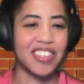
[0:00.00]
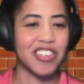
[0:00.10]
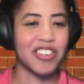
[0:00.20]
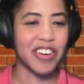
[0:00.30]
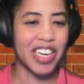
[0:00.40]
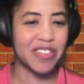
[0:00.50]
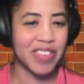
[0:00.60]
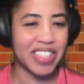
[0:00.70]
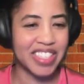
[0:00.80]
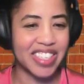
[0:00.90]
your
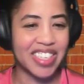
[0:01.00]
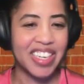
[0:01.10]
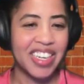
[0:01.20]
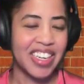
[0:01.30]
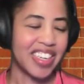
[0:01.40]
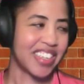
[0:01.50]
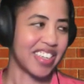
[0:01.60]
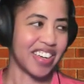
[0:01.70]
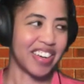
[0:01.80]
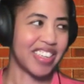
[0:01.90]
grandmother
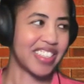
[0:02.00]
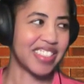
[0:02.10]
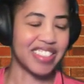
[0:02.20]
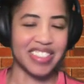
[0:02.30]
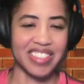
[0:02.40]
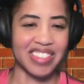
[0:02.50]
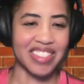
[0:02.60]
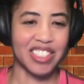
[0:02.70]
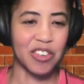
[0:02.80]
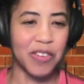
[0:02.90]
on so